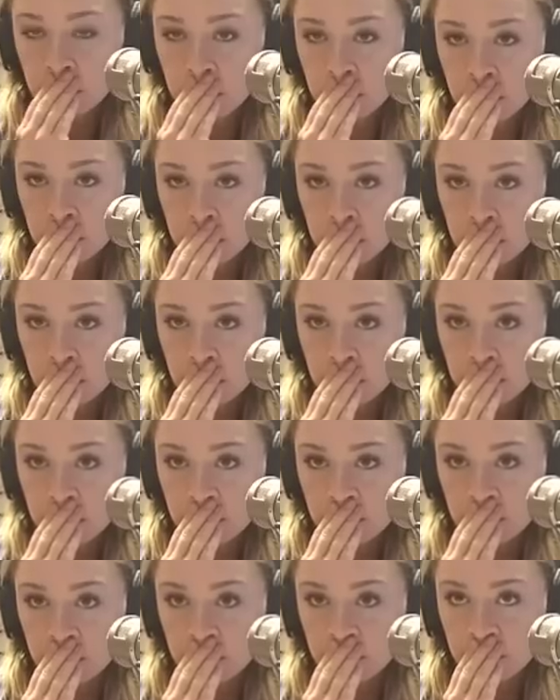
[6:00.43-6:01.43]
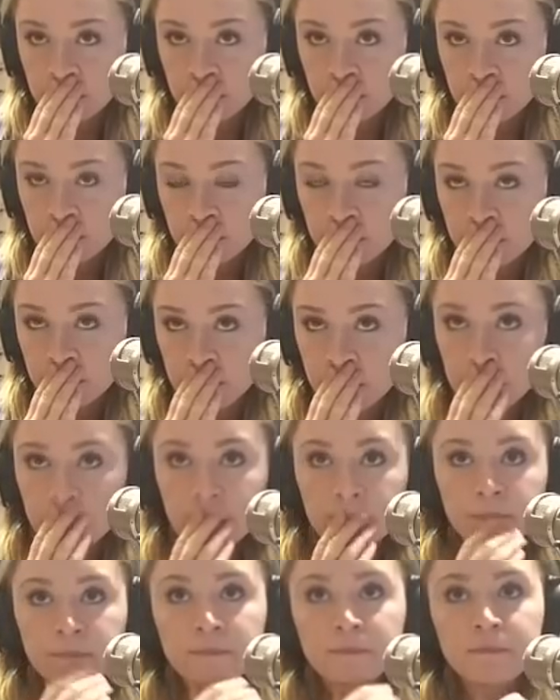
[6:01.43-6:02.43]

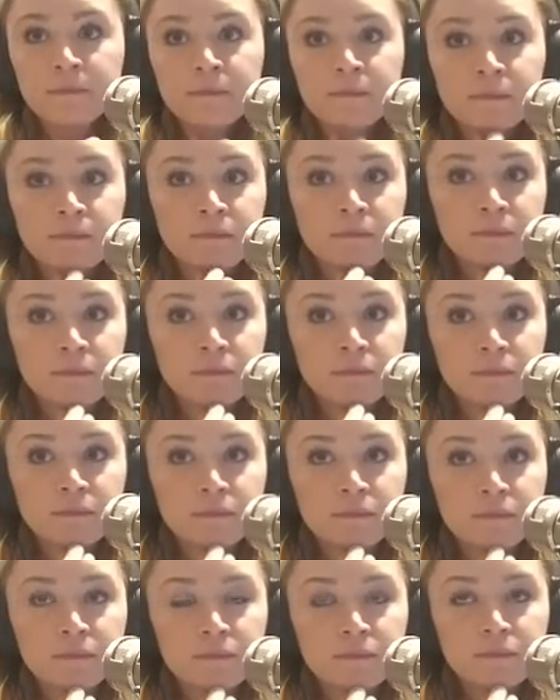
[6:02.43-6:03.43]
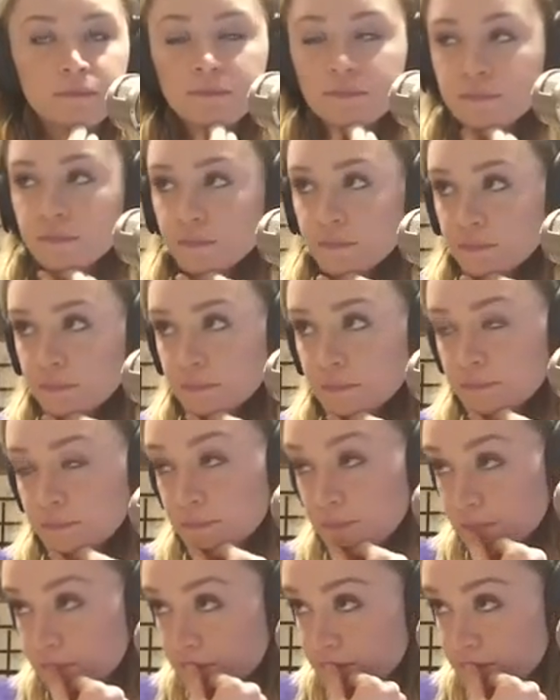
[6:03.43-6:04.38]
The person shown says nothing.